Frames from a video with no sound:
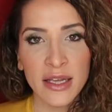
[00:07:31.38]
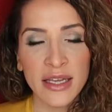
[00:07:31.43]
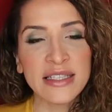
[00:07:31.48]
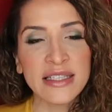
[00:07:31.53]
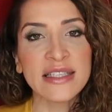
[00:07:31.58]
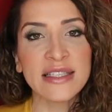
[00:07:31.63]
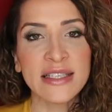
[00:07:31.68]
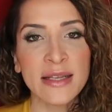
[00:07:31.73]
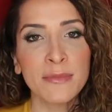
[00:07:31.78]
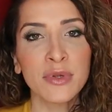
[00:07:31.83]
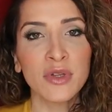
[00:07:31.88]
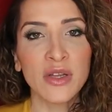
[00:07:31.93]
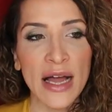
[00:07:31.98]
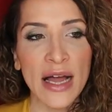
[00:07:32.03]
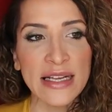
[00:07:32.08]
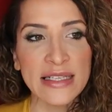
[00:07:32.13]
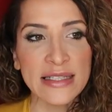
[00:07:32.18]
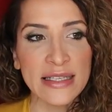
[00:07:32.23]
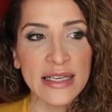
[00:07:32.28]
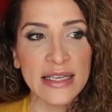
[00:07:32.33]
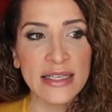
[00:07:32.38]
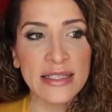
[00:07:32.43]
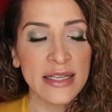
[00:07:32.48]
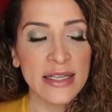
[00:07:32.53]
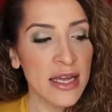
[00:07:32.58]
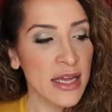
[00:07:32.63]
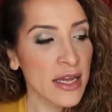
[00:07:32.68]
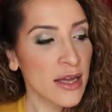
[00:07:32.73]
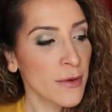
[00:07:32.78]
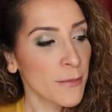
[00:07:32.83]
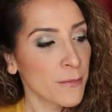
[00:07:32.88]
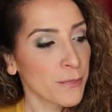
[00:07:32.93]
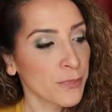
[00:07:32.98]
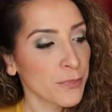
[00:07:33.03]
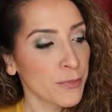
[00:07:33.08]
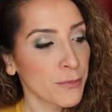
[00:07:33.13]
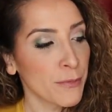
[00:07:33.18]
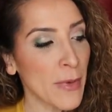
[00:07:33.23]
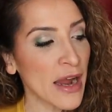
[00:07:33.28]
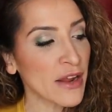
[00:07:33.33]
It symbolizes
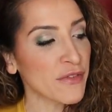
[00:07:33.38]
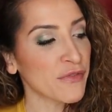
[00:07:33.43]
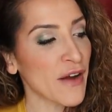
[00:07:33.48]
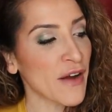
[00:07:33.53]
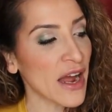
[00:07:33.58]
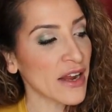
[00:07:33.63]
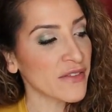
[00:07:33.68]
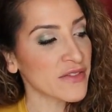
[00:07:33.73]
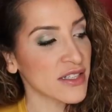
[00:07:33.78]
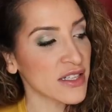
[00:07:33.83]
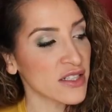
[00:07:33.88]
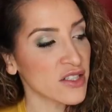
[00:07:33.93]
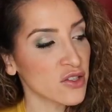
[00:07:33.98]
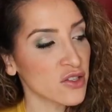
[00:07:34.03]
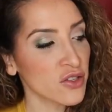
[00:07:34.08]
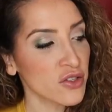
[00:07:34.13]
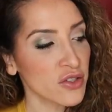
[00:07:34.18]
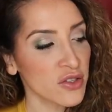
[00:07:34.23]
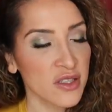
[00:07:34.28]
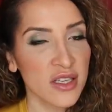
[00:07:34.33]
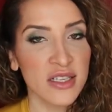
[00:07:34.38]
my five sisters,